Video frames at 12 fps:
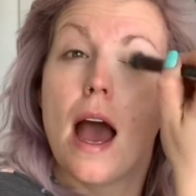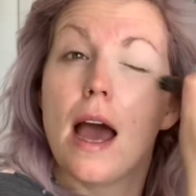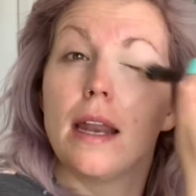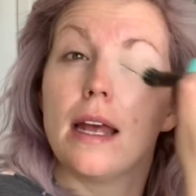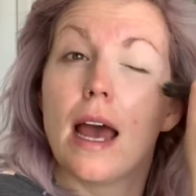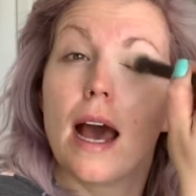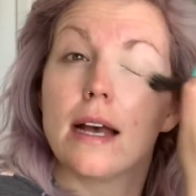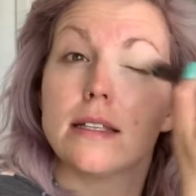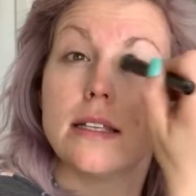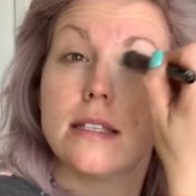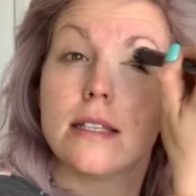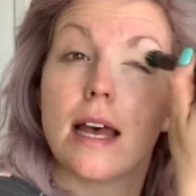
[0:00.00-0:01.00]
it has
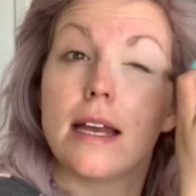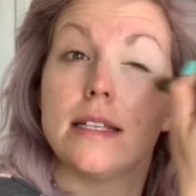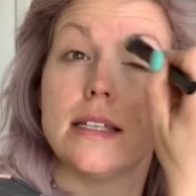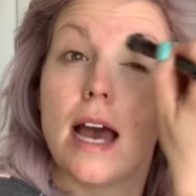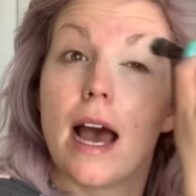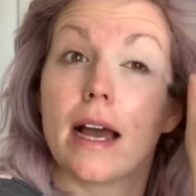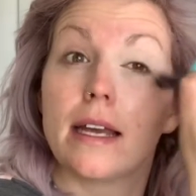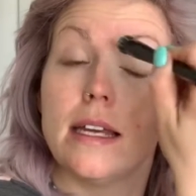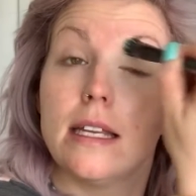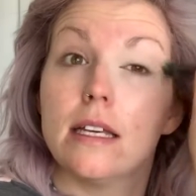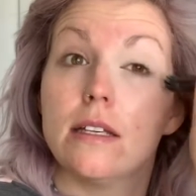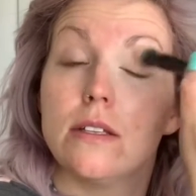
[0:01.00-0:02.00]
a slight
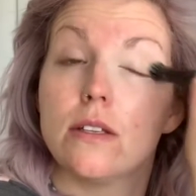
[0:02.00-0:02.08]
tackiness,